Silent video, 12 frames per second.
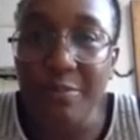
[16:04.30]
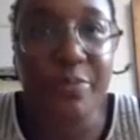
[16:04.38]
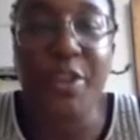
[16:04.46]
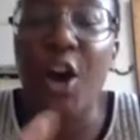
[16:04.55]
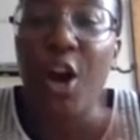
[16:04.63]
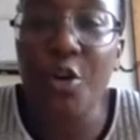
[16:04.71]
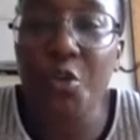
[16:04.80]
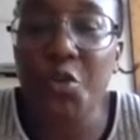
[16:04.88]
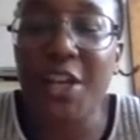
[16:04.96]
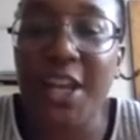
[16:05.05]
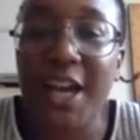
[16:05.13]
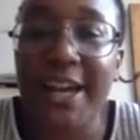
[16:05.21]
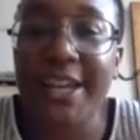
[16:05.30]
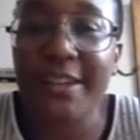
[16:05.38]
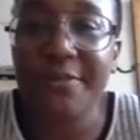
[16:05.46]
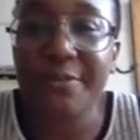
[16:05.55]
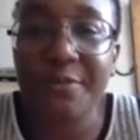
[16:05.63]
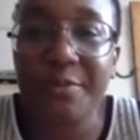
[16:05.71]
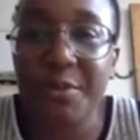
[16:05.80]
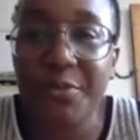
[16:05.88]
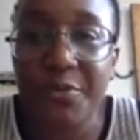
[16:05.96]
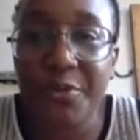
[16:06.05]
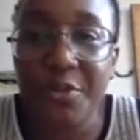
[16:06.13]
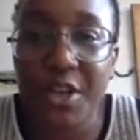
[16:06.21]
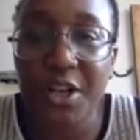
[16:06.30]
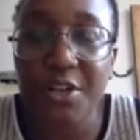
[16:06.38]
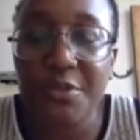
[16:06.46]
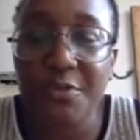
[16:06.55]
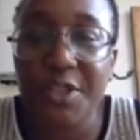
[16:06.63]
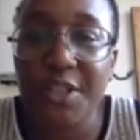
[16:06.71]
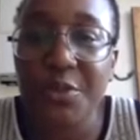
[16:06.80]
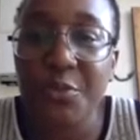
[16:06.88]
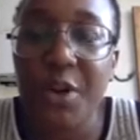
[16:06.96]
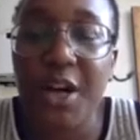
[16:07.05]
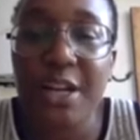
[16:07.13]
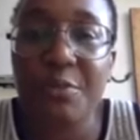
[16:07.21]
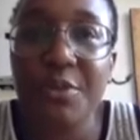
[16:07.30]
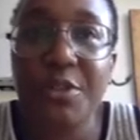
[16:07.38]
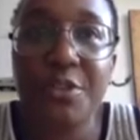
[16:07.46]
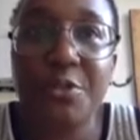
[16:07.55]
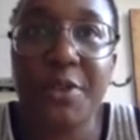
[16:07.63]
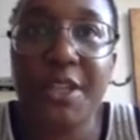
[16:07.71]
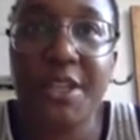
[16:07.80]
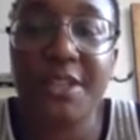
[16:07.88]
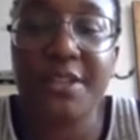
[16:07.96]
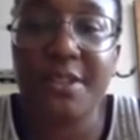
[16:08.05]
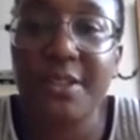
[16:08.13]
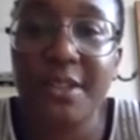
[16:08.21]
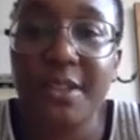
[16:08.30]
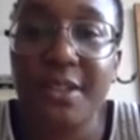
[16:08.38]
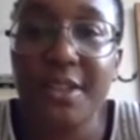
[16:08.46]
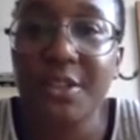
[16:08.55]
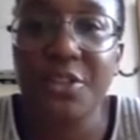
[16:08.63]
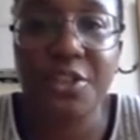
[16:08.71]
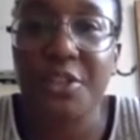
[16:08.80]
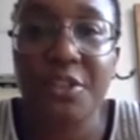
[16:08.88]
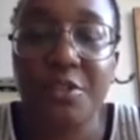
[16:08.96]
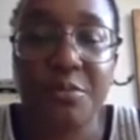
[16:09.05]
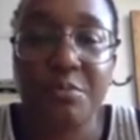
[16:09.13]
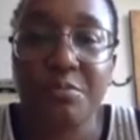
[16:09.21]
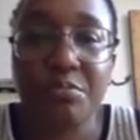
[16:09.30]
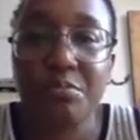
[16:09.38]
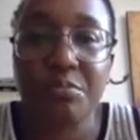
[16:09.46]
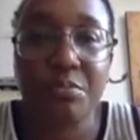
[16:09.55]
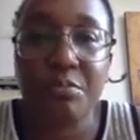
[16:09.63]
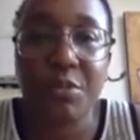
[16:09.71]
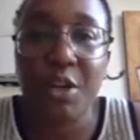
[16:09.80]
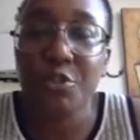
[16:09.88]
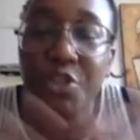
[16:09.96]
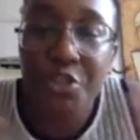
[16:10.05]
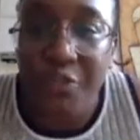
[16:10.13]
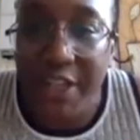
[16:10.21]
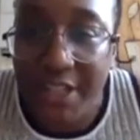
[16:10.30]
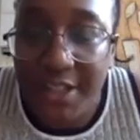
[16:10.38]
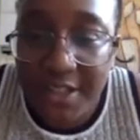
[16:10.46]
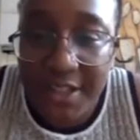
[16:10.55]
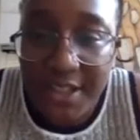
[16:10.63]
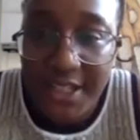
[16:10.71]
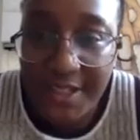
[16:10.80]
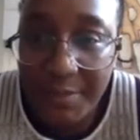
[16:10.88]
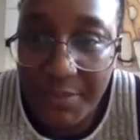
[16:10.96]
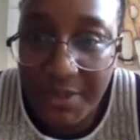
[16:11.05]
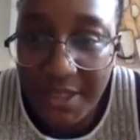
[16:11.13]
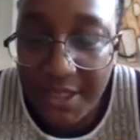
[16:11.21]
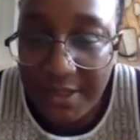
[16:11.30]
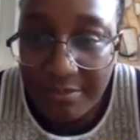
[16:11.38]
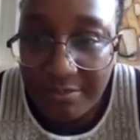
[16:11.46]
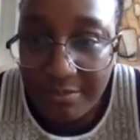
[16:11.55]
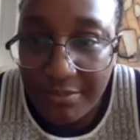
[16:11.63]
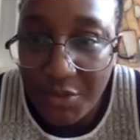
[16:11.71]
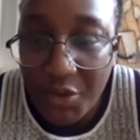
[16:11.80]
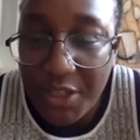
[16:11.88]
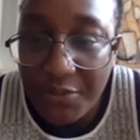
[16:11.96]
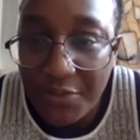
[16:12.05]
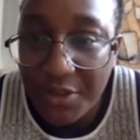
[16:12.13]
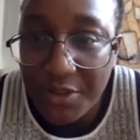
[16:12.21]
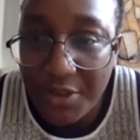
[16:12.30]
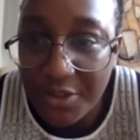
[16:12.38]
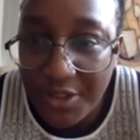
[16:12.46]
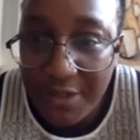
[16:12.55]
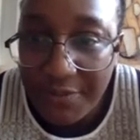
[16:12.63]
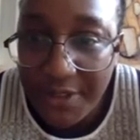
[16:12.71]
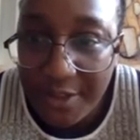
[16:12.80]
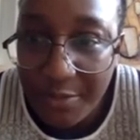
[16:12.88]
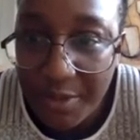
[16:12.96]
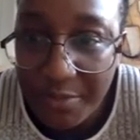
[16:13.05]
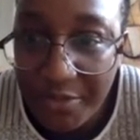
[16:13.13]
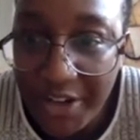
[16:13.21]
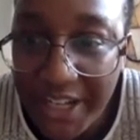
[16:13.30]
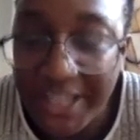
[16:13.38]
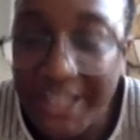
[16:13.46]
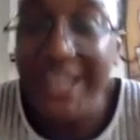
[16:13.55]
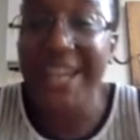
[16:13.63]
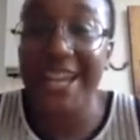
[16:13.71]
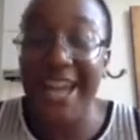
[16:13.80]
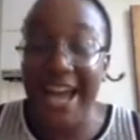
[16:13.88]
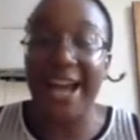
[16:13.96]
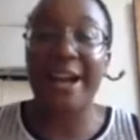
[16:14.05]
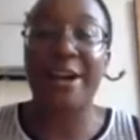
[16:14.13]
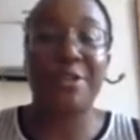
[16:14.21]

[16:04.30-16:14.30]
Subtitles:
the old life before COVID, what I would do is just go straight into the next meeting, not even just have a little bit of break. Now,